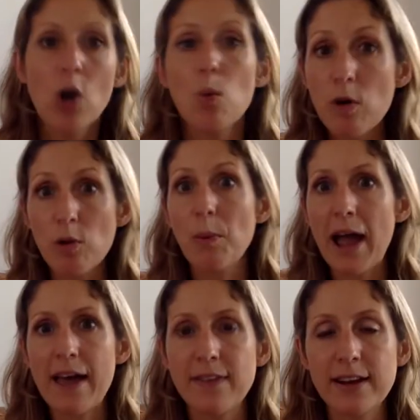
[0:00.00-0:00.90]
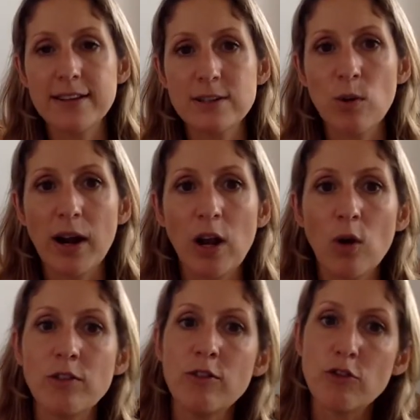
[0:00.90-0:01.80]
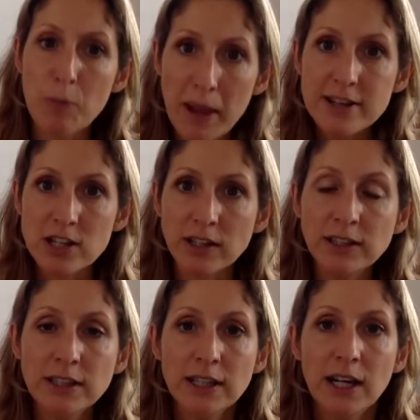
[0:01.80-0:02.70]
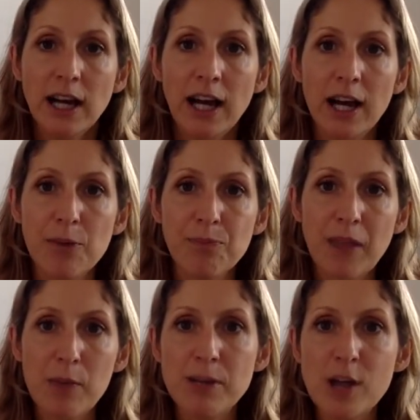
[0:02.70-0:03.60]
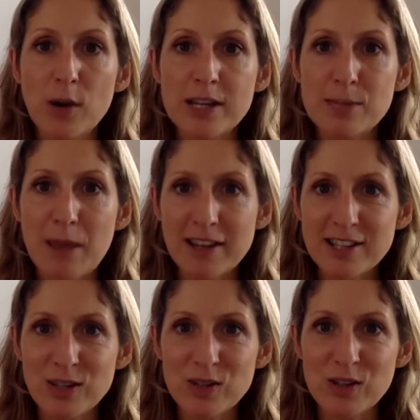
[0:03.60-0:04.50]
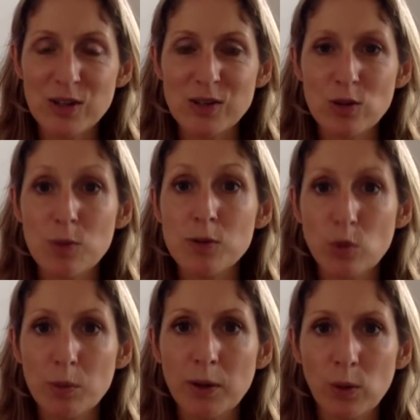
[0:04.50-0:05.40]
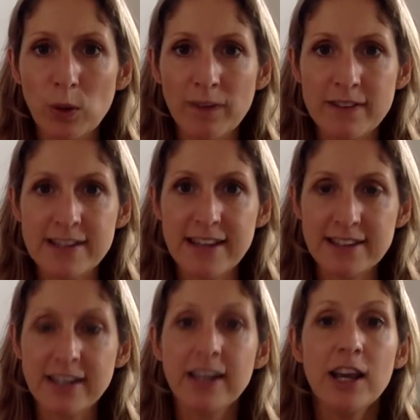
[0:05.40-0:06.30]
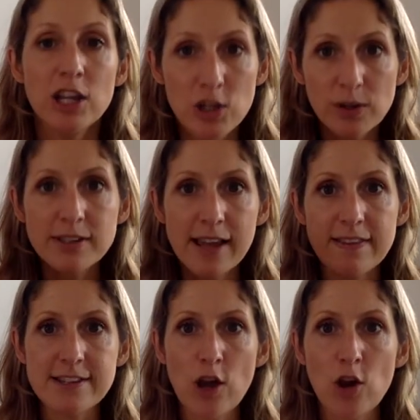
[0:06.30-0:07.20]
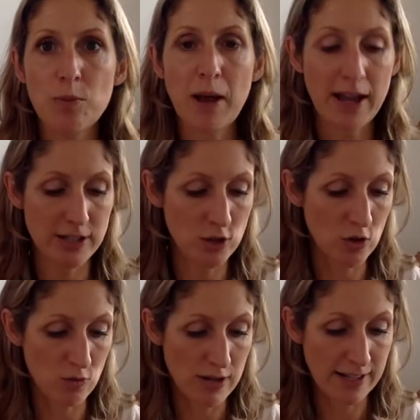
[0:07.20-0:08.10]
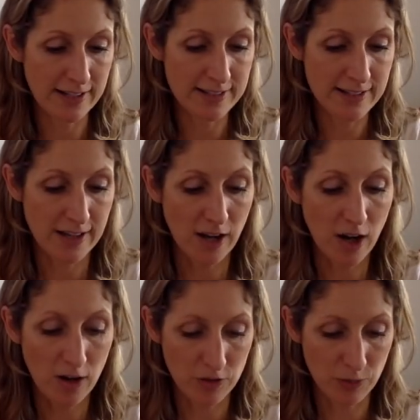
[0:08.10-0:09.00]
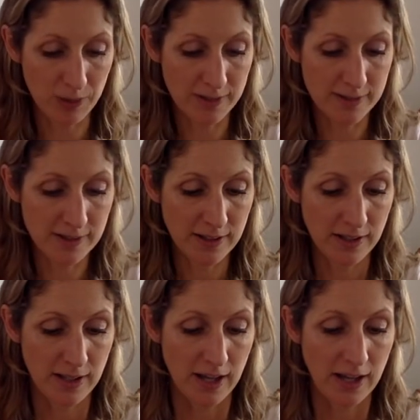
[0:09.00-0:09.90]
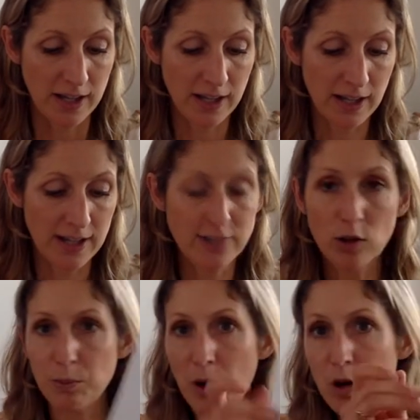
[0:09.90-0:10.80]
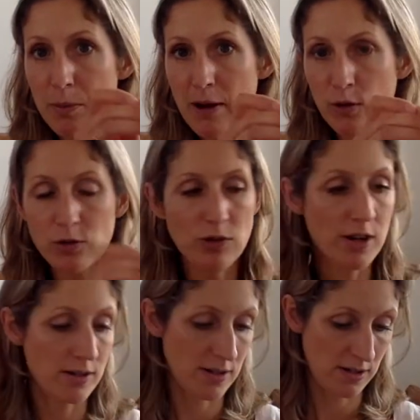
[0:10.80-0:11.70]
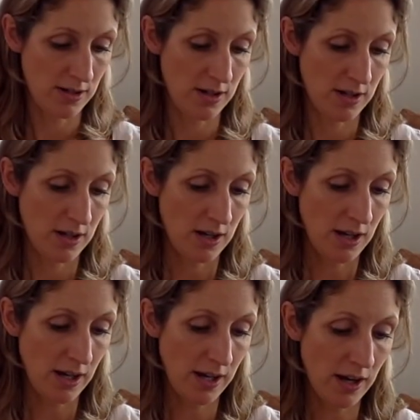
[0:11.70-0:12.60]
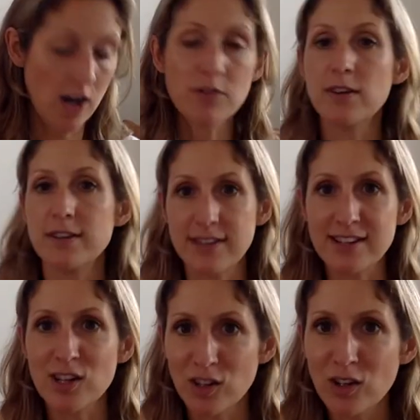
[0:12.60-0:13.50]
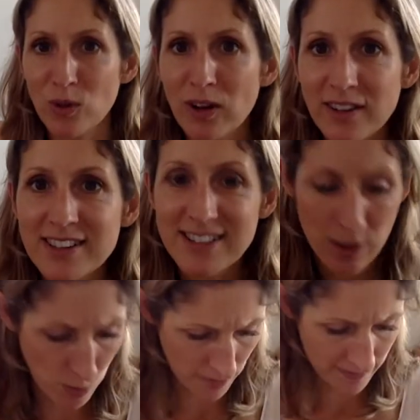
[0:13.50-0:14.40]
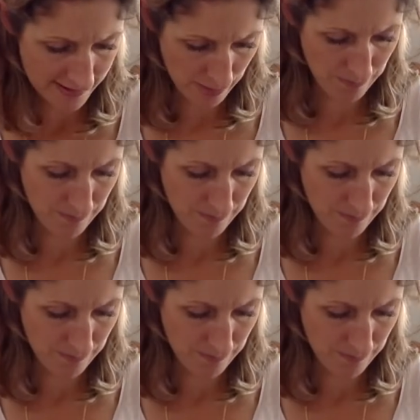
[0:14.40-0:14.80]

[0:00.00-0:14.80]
We're aware that it's quite a lot of information, and we don't expect you to absorb it all in the session. You can take this home and you can read it afterwards. It's got a polar bear on the front. After the session, you'll understand why there's a